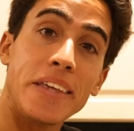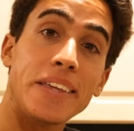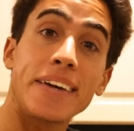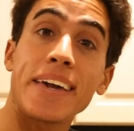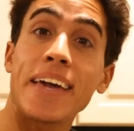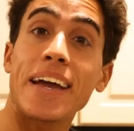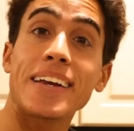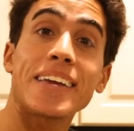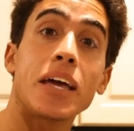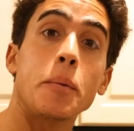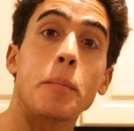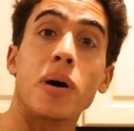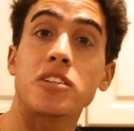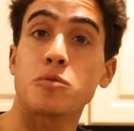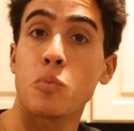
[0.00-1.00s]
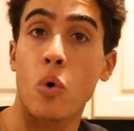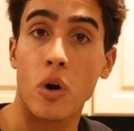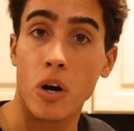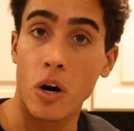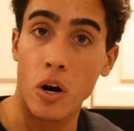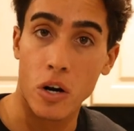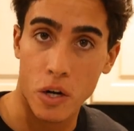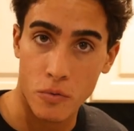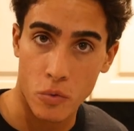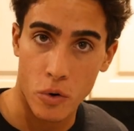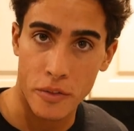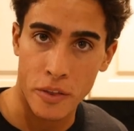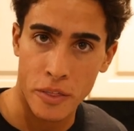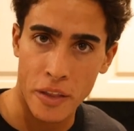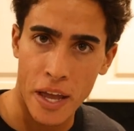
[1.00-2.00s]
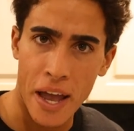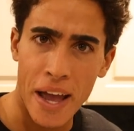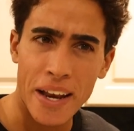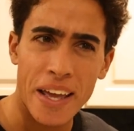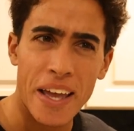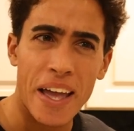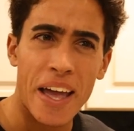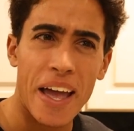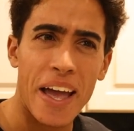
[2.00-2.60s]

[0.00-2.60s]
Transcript: You can't get much more carnivore than that.